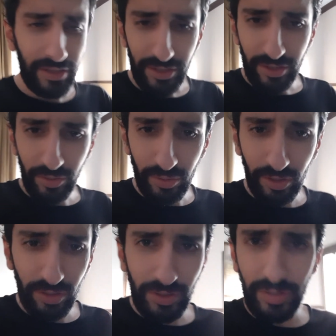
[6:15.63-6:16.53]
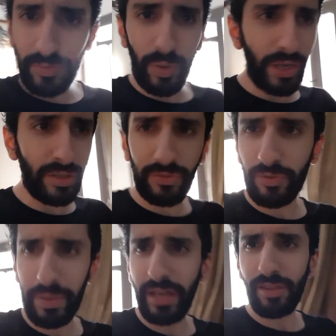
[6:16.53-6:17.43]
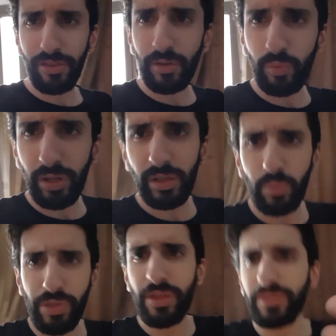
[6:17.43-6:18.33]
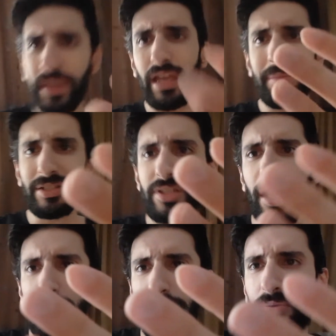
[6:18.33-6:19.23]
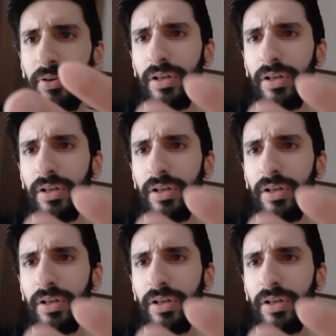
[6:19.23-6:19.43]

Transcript: So th this ranges from anything really within the game itself.